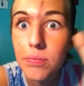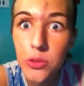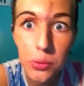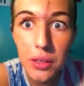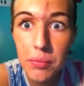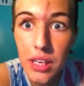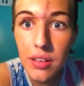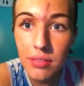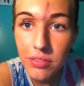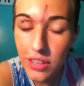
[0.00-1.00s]
tweet
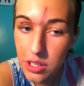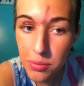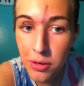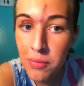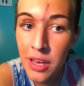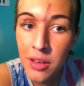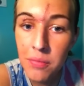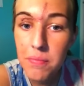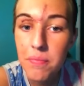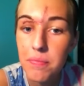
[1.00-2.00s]
me, Facebook me,
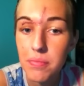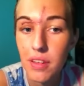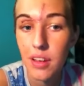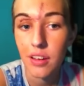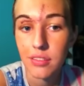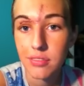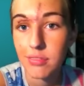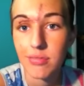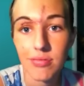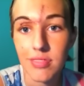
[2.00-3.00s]
uh,
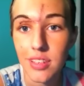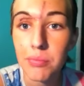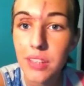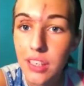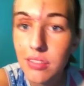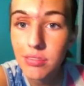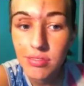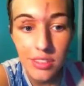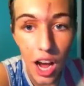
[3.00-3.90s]
something.